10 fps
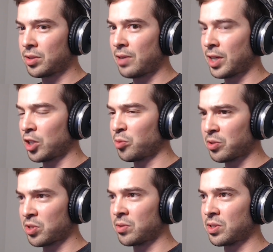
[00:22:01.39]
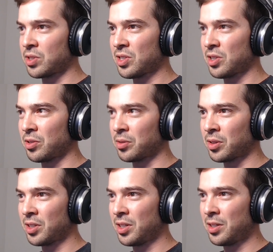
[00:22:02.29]
how to help their students. They're
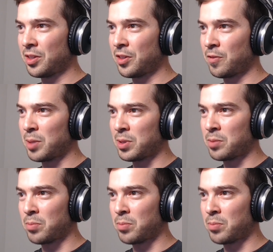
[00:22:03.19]
they've maybe